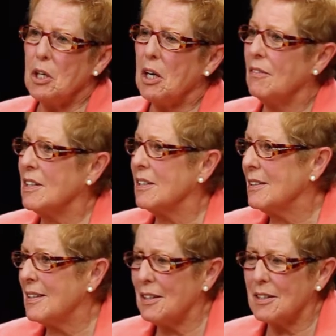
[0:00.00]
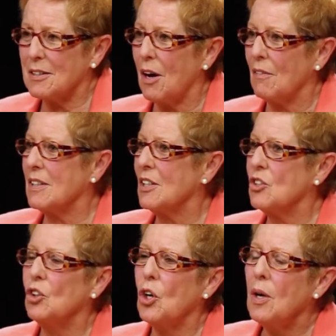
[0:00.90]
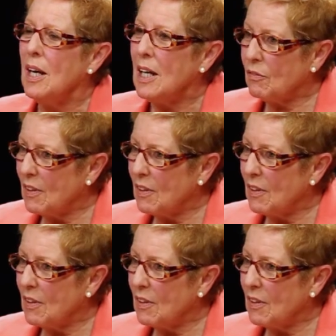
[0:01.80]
offices, dentist offices? If